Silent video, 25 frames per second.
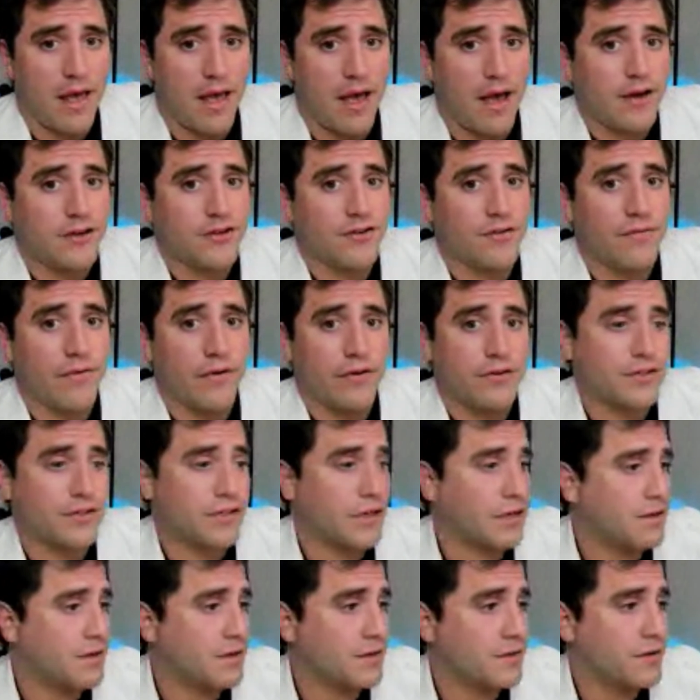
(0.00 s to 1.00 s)
extroverts,
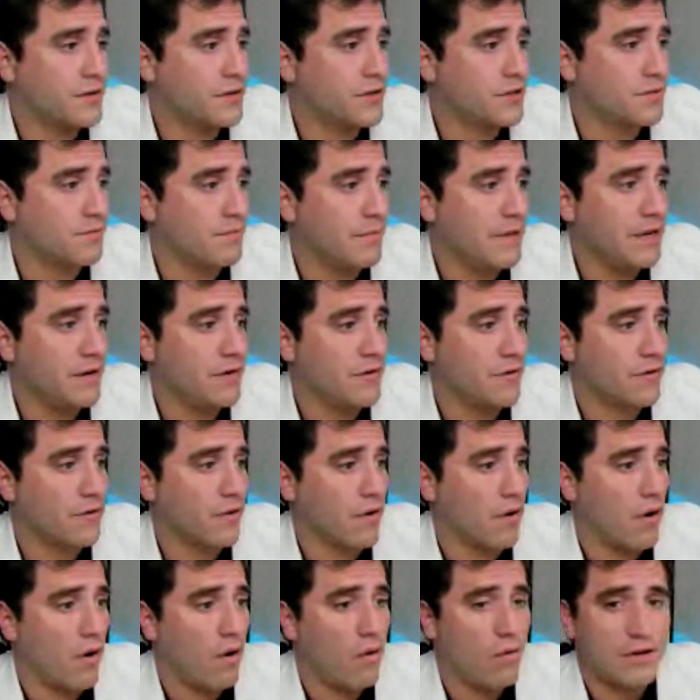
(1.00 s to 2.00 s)
that doesn't just mean you're
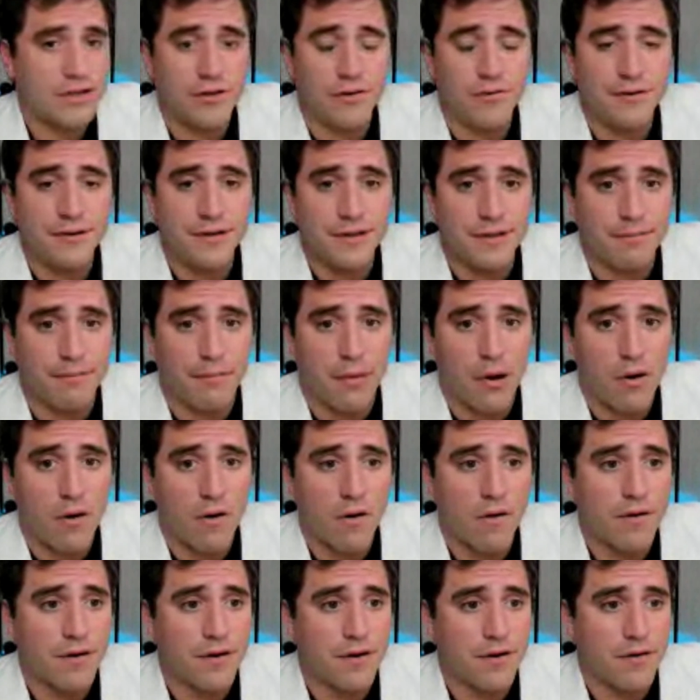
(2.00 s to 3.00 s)
always going to the
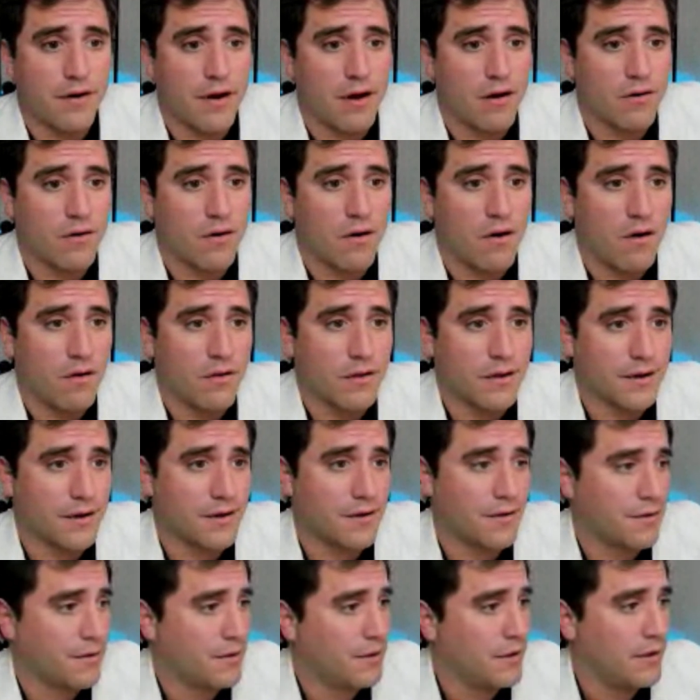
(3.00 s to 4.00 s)
bar and you're an alcoholic.
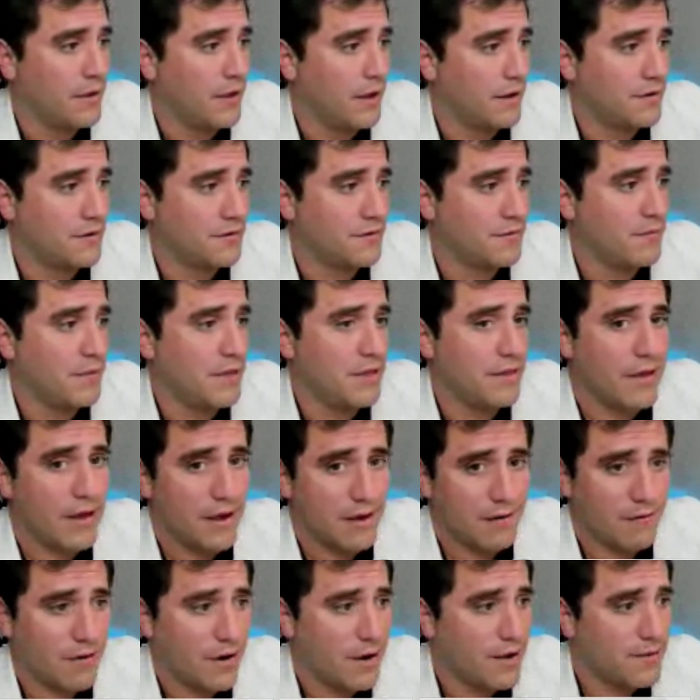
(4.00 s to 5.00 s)
That doesn't mean
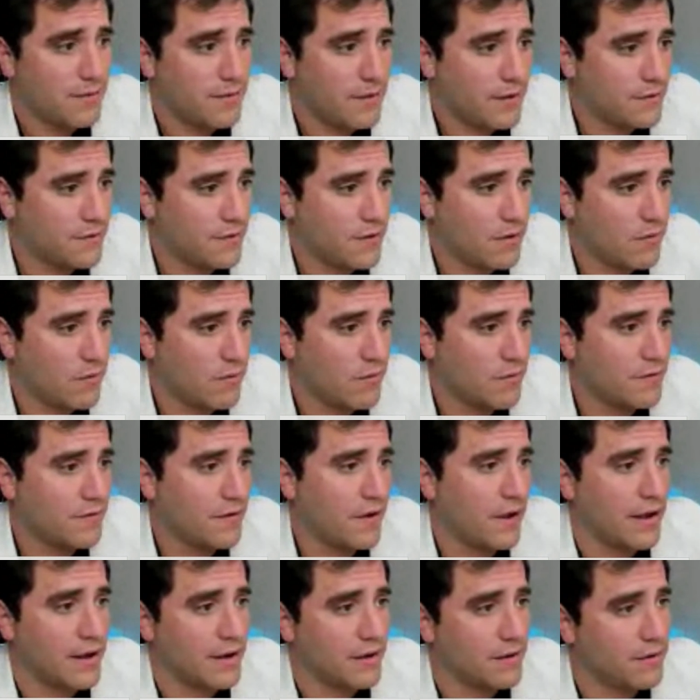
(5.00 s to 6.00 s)
that, right? That's not what we're
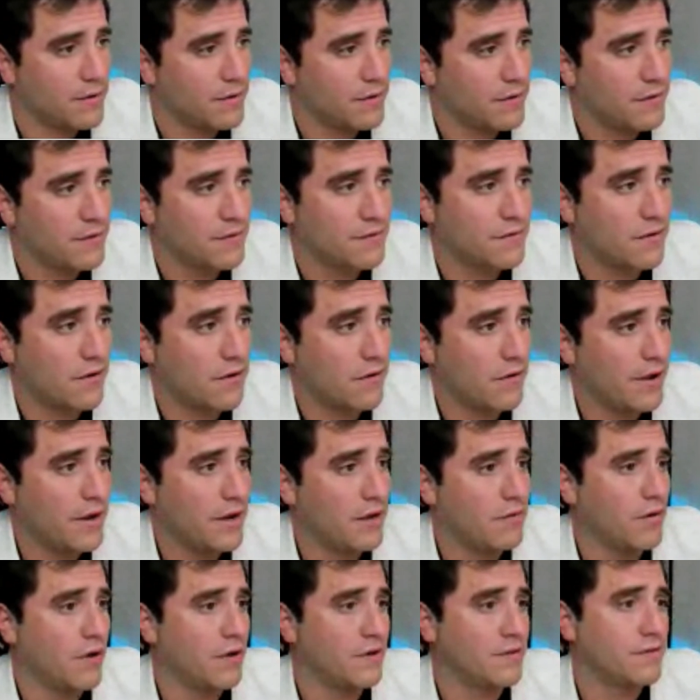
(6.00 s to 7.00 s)
saying. So,
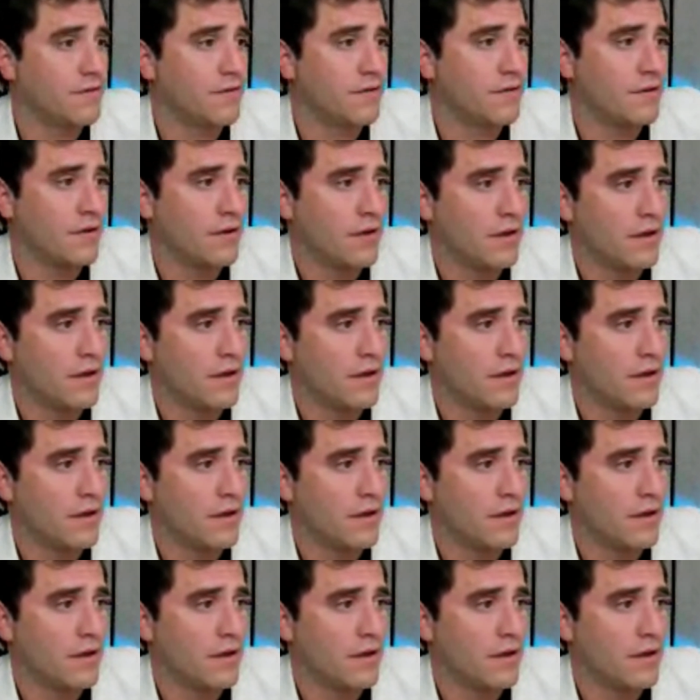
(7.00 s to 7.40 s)
anyways,